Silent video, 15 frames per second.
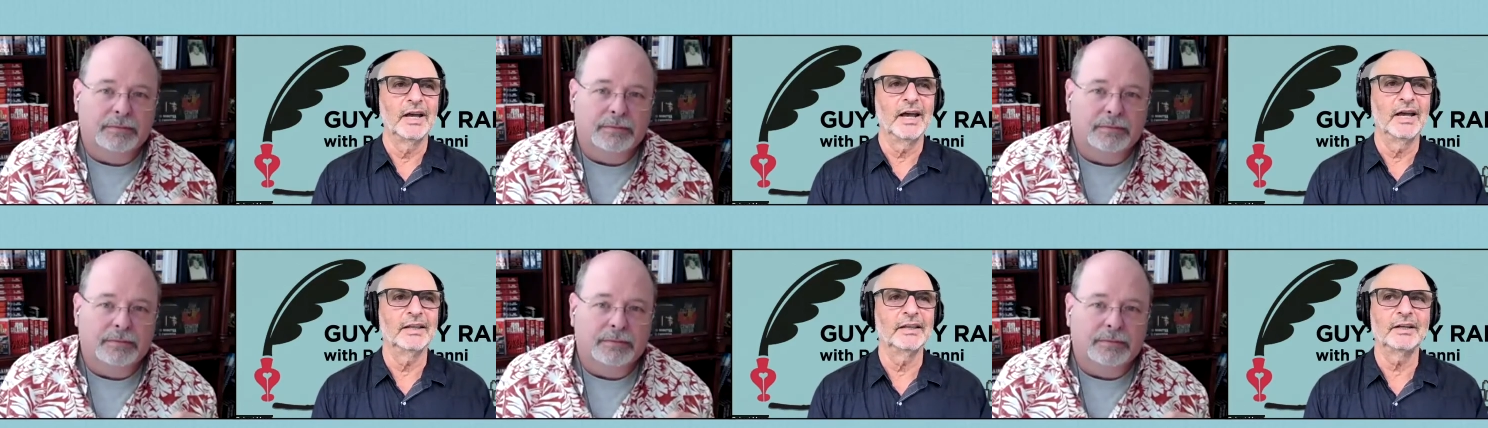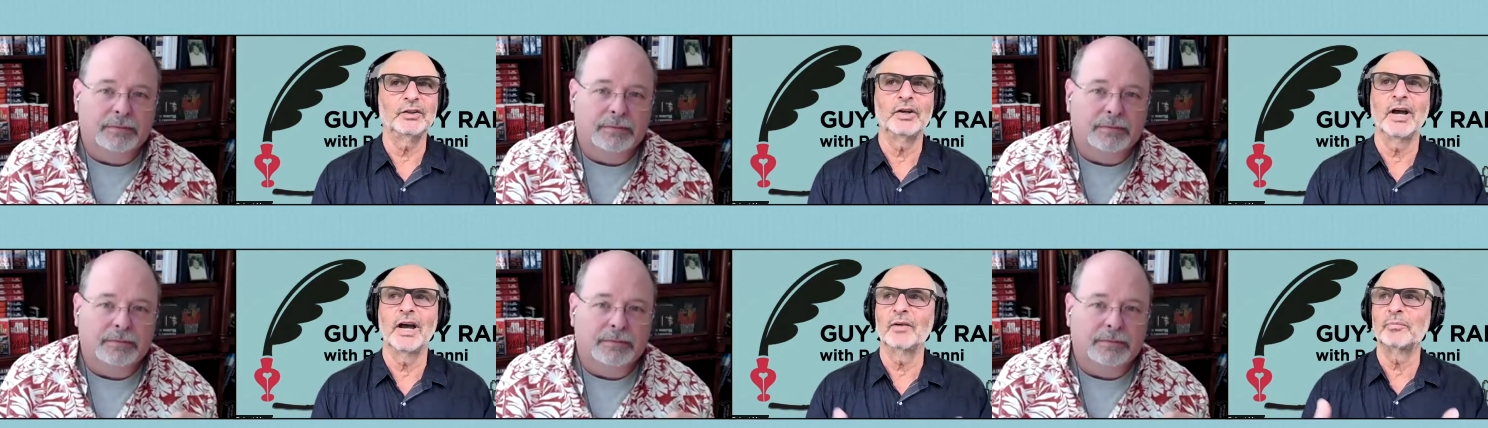Speaker 1: And then
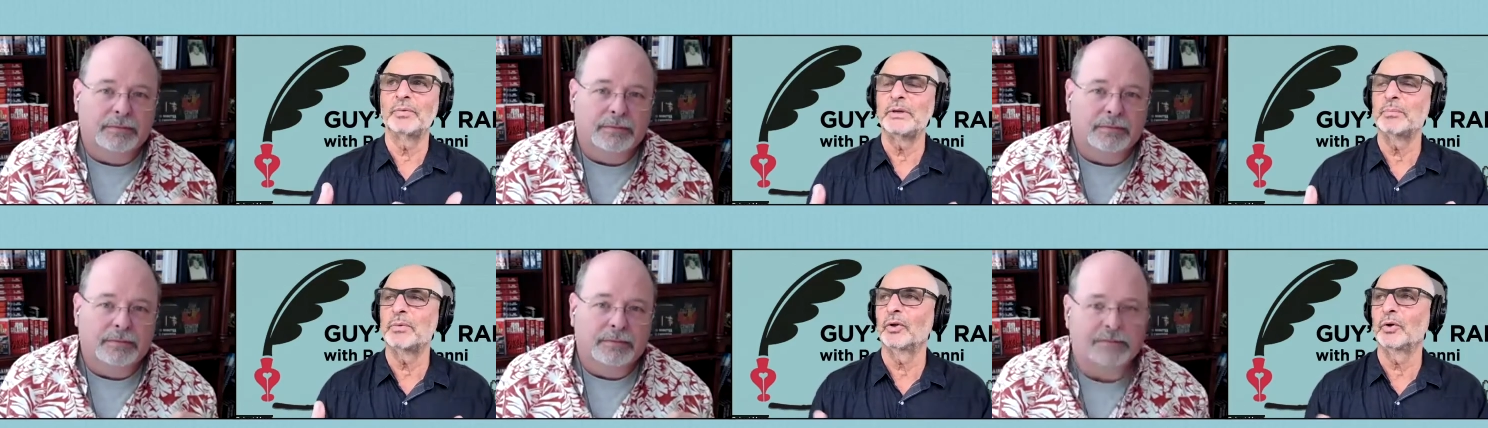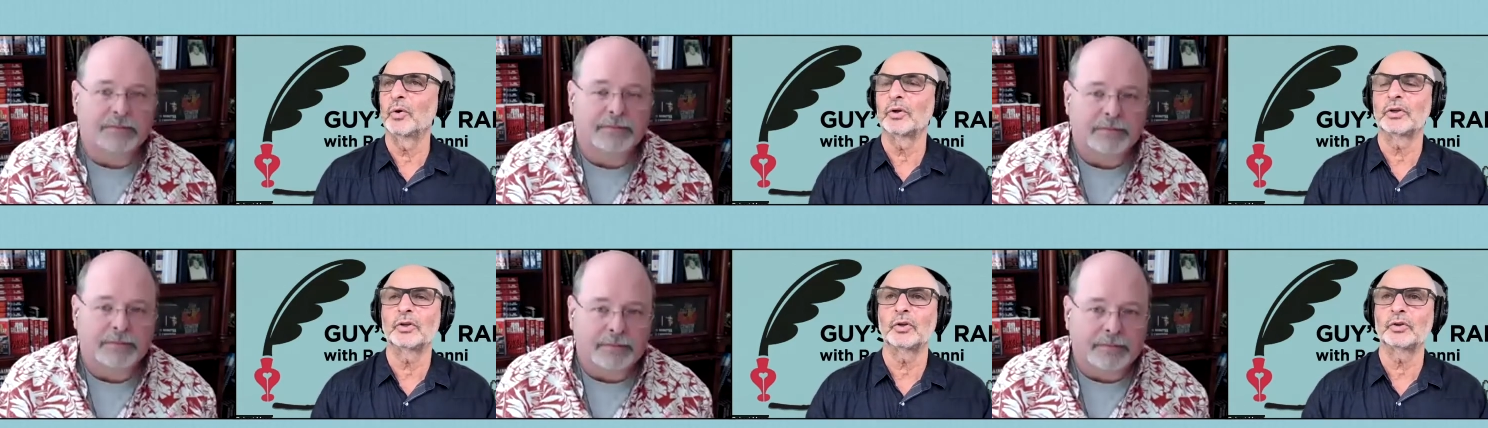you have people who
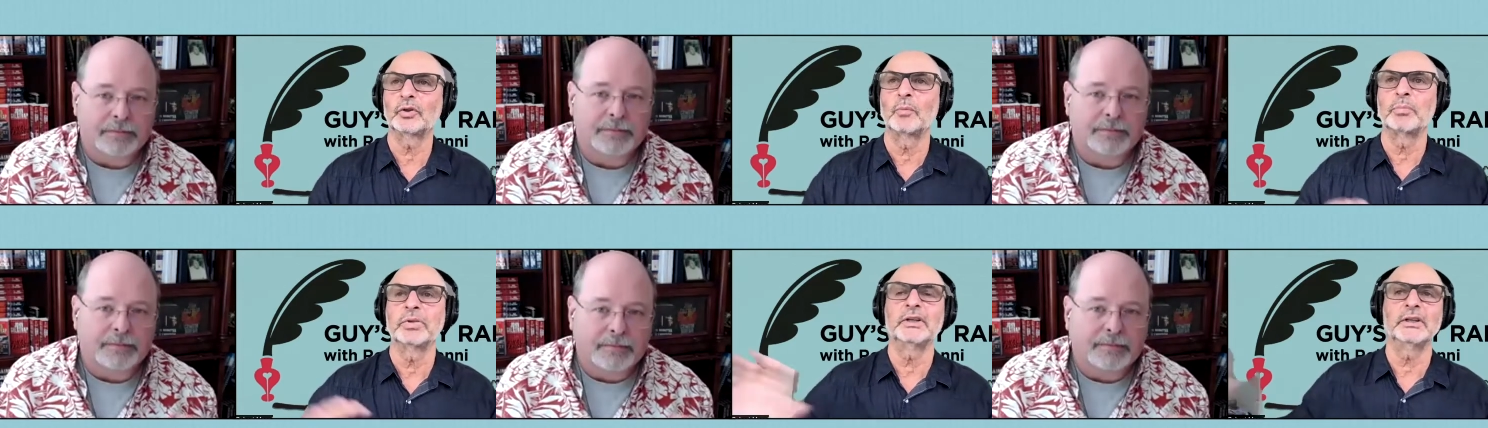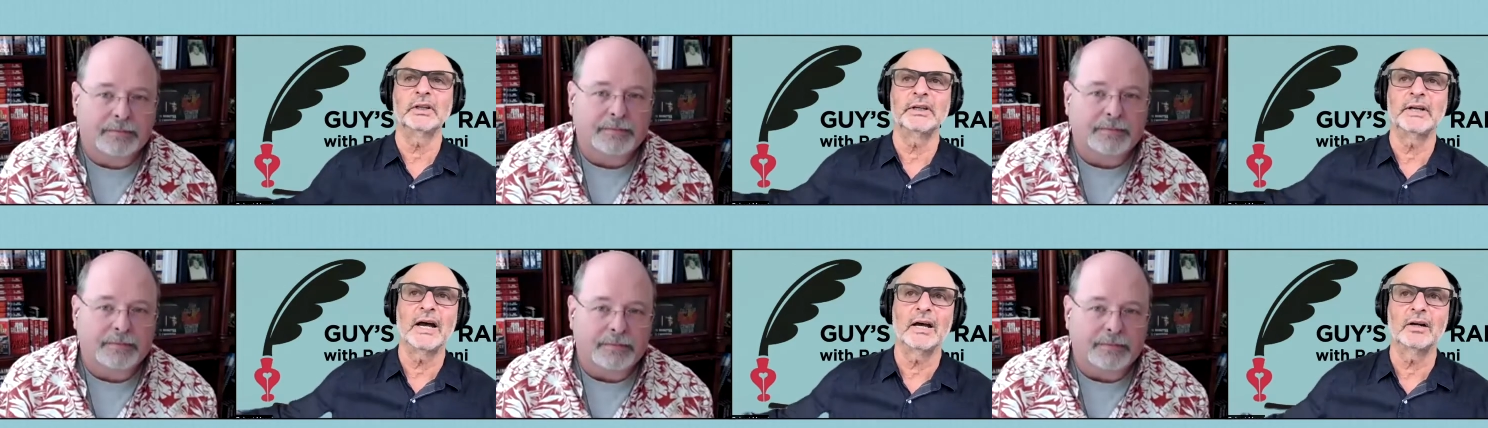are
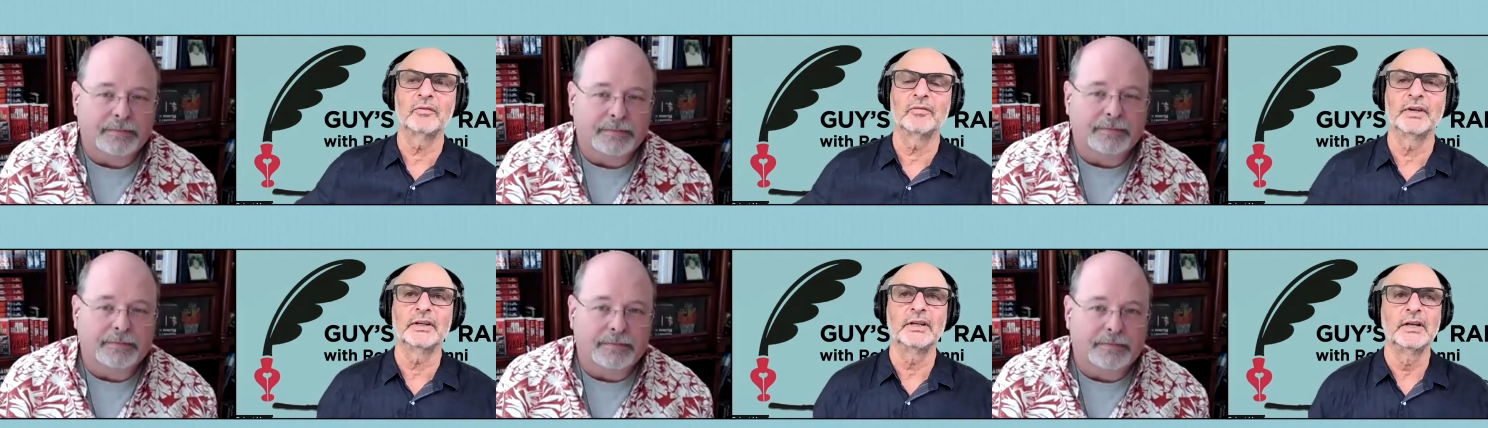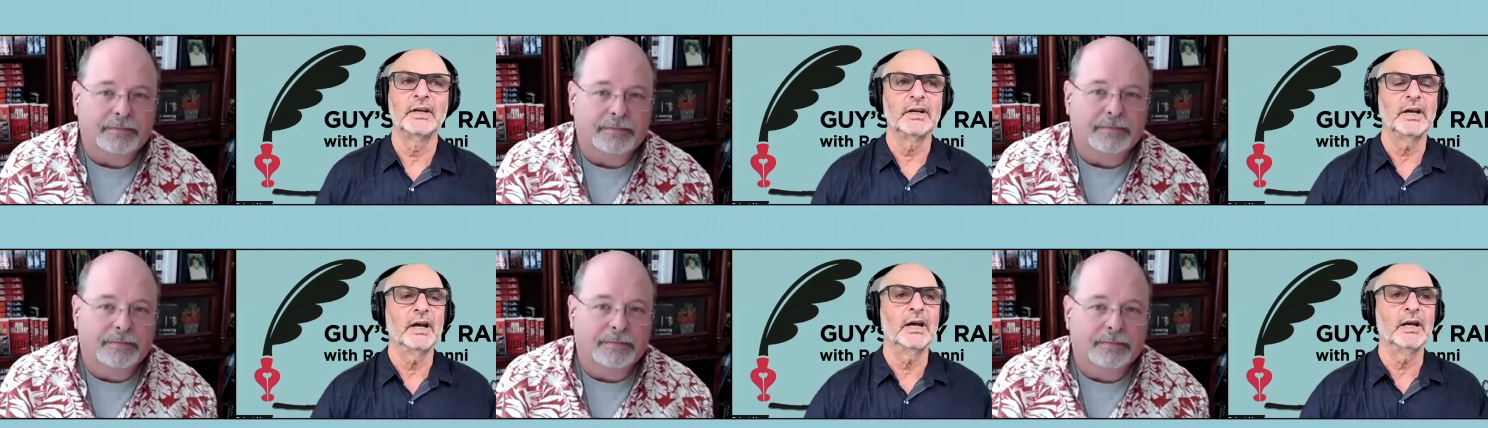completely out of it
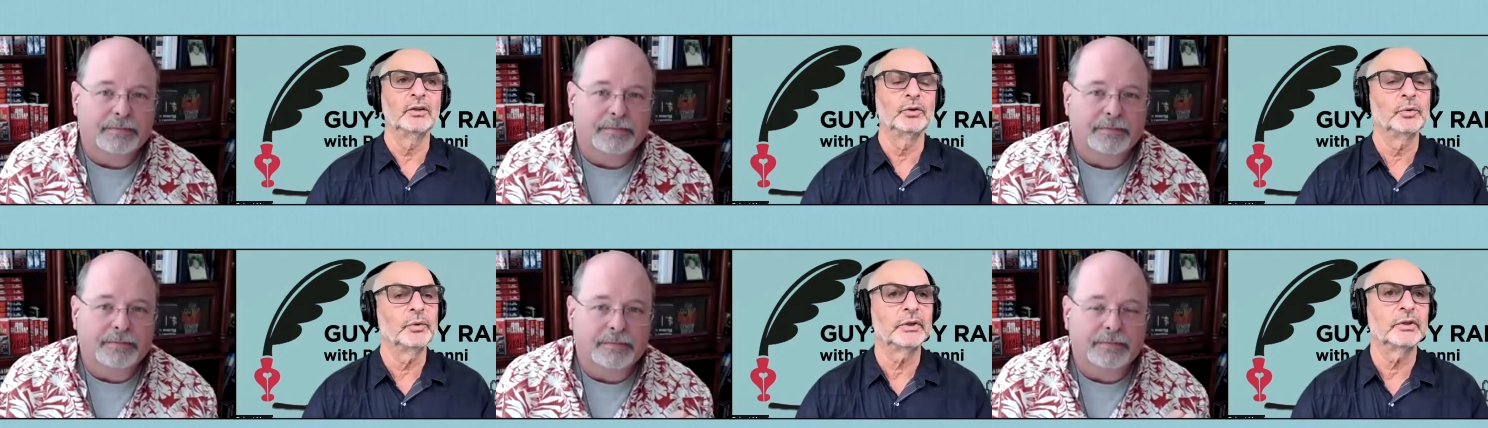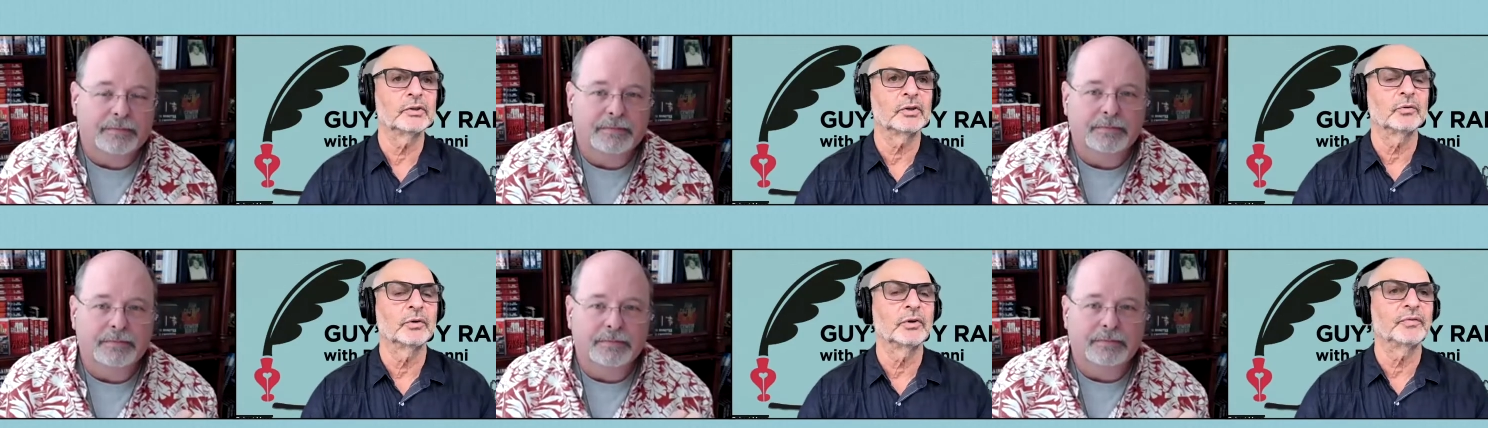and doing
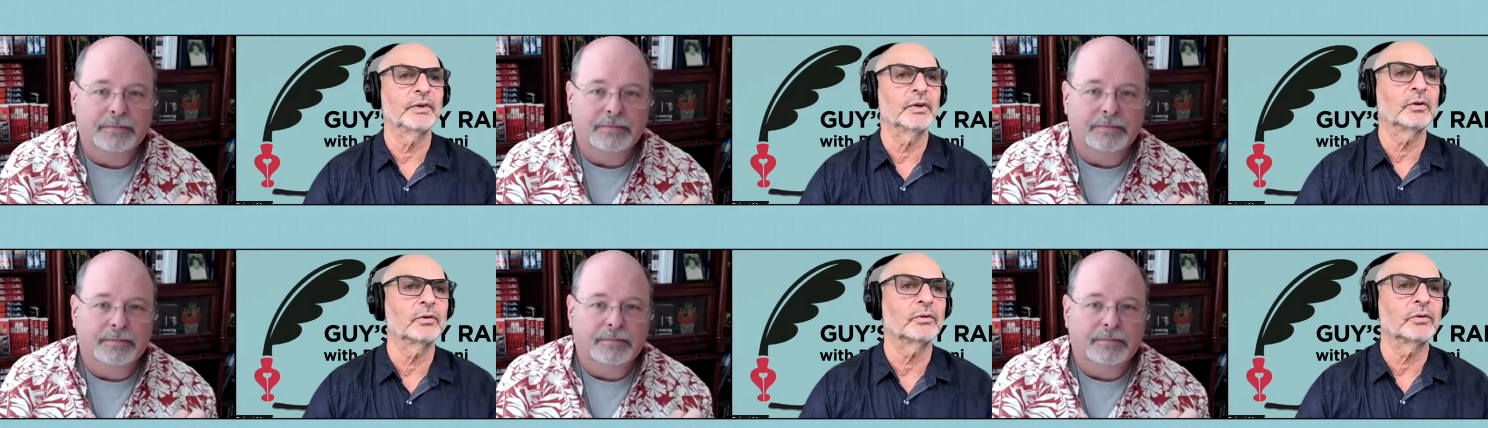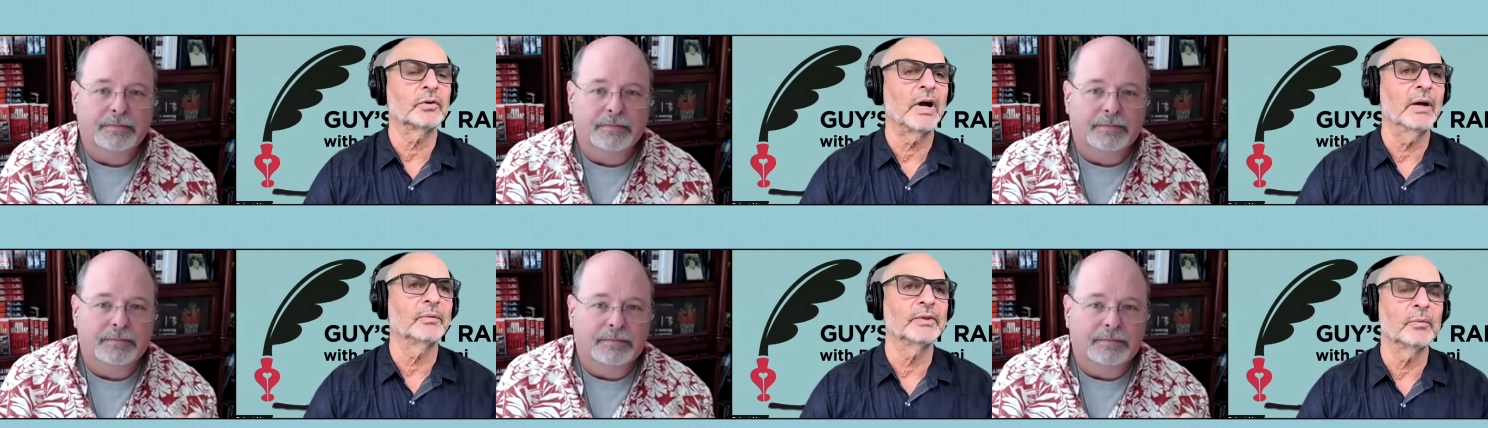these horrific
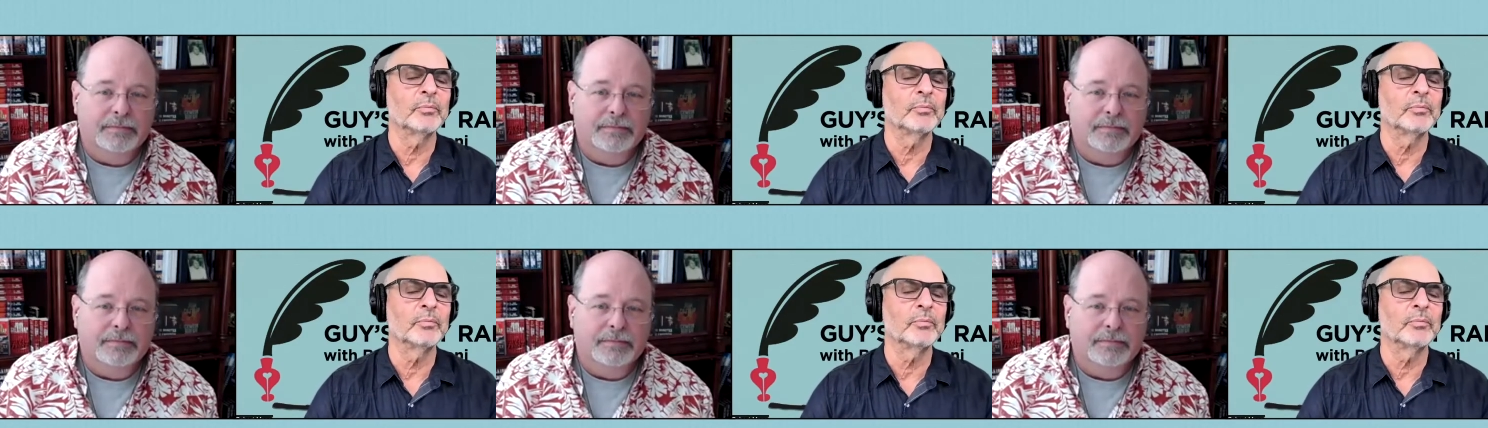crimes.